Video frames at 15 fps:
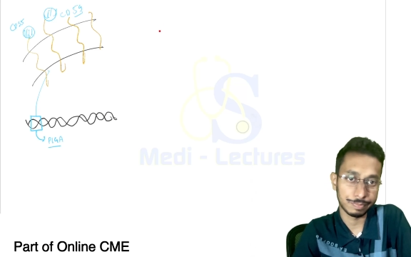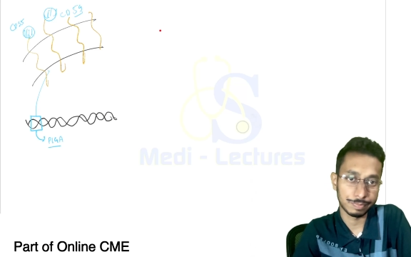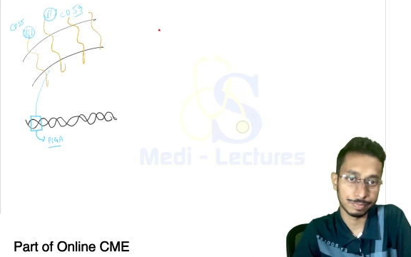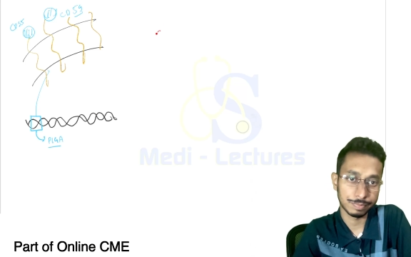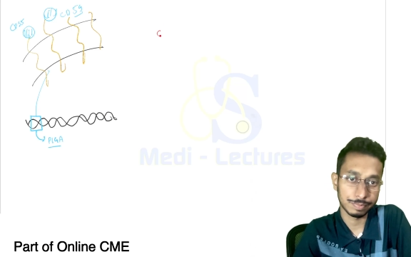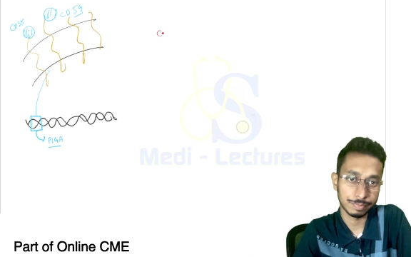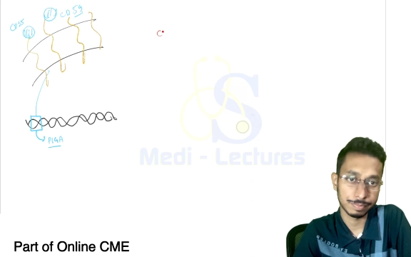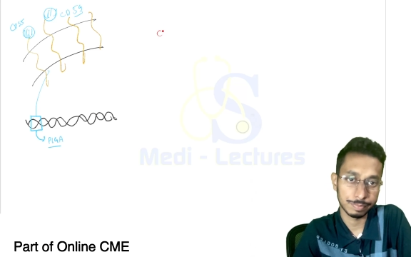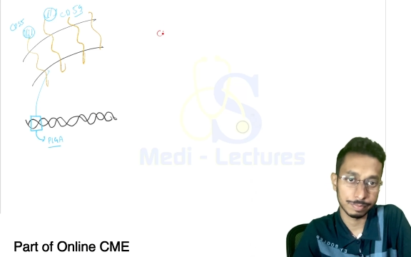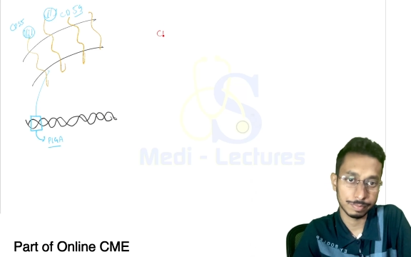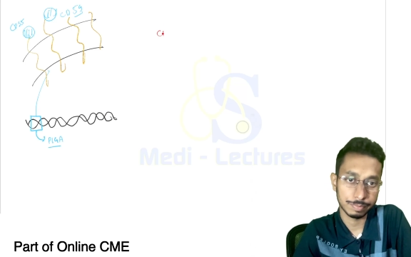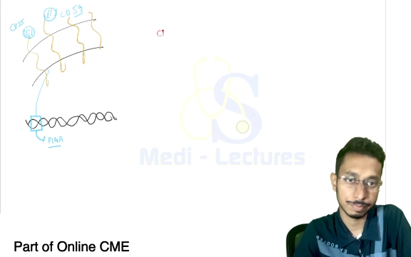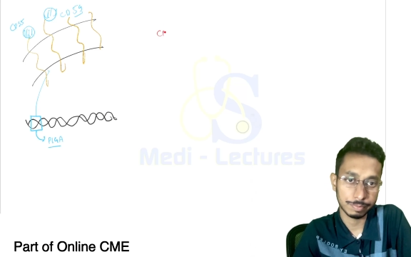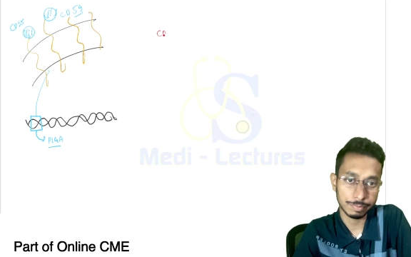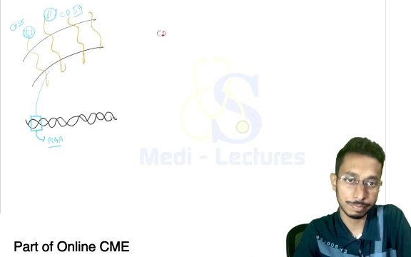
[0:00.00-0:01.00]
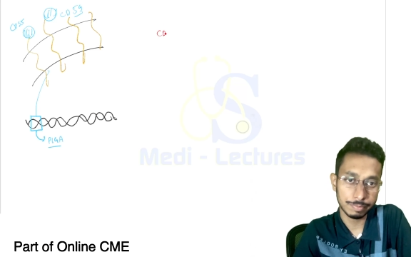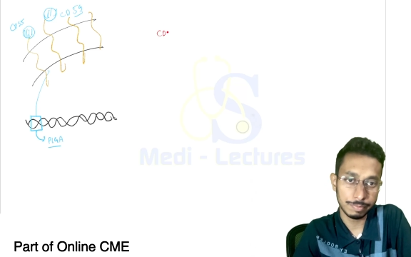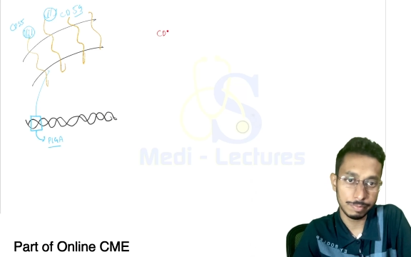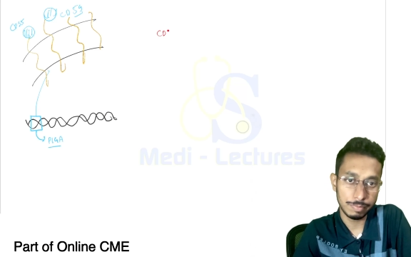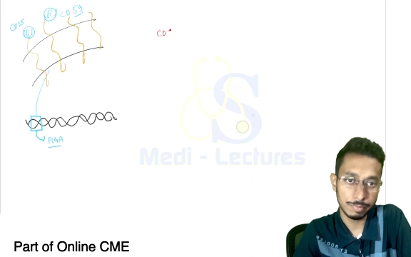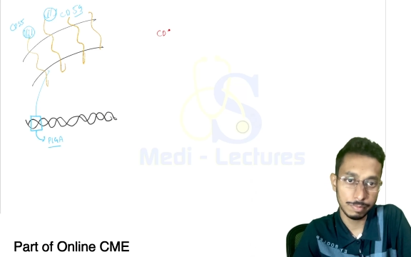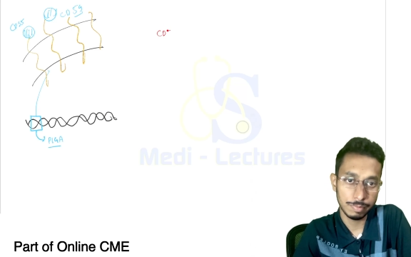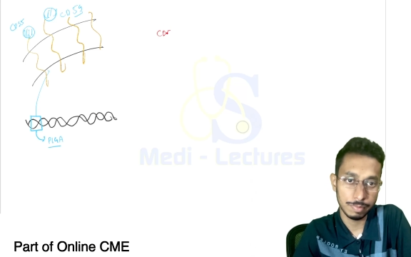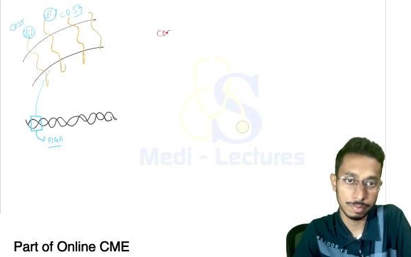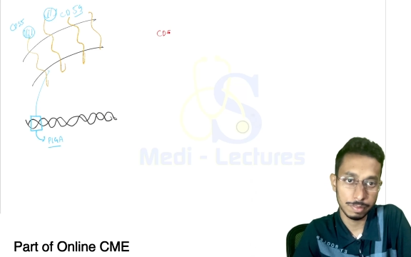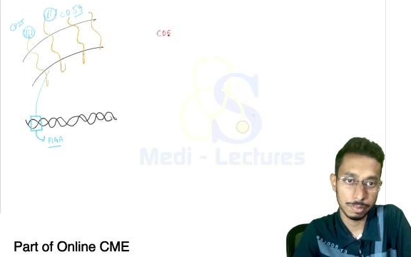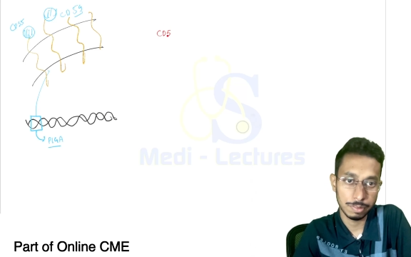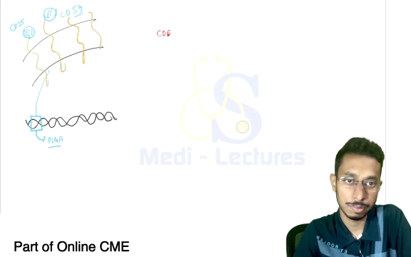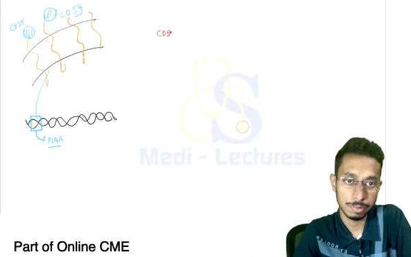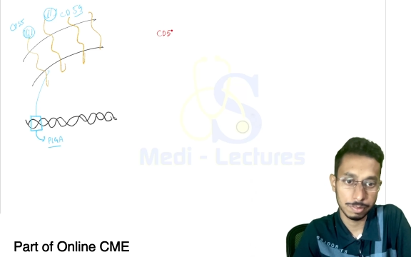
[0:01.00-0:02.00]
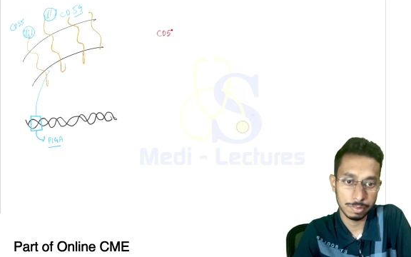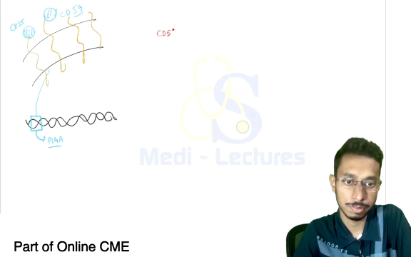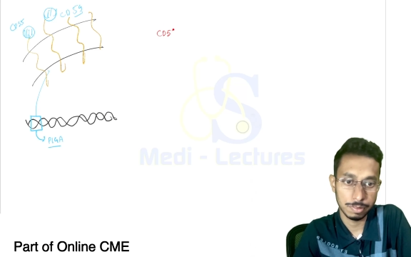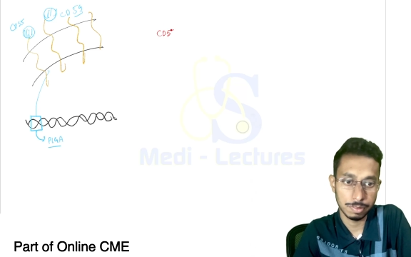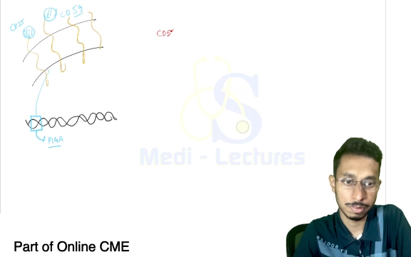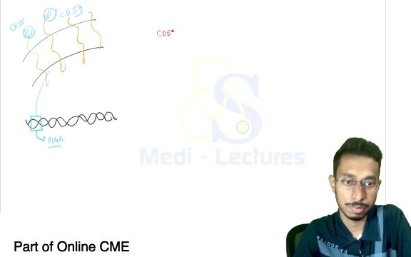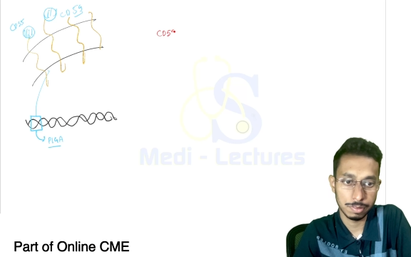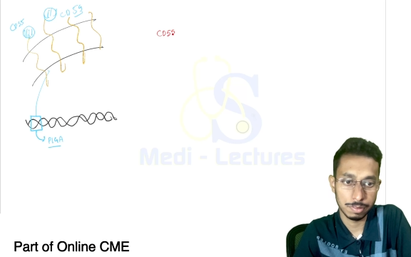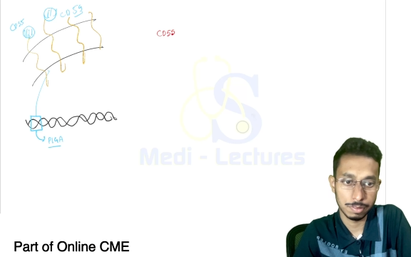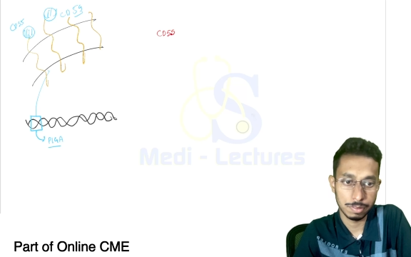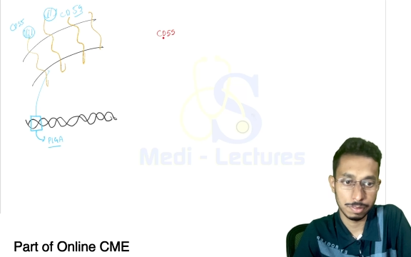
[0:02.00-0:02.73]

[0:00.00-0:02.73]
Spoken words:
(silence)